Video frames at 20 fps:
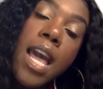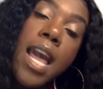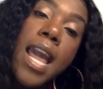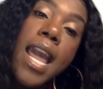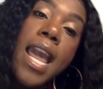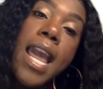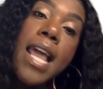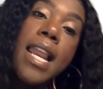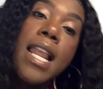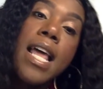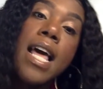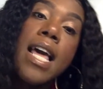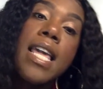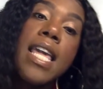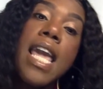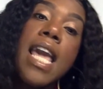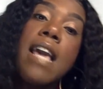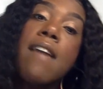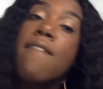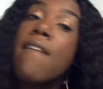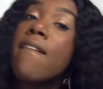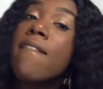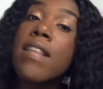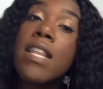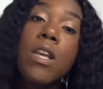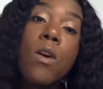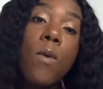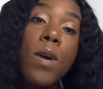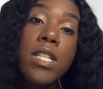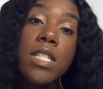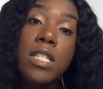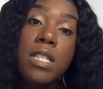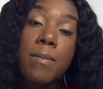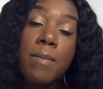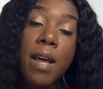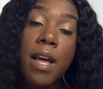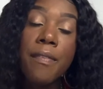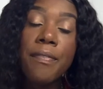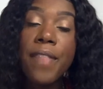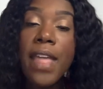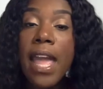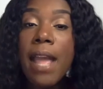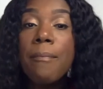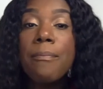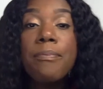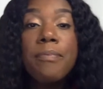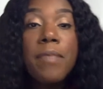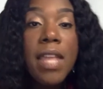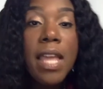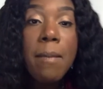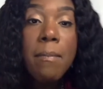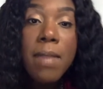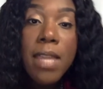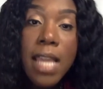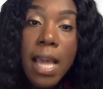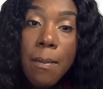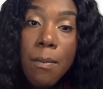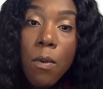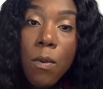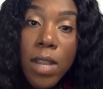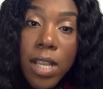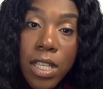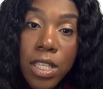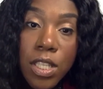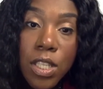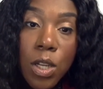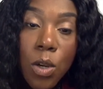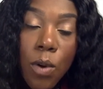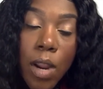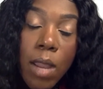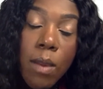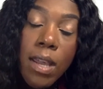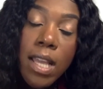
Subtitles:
And if you have any questions about that, hit me up on Instagram.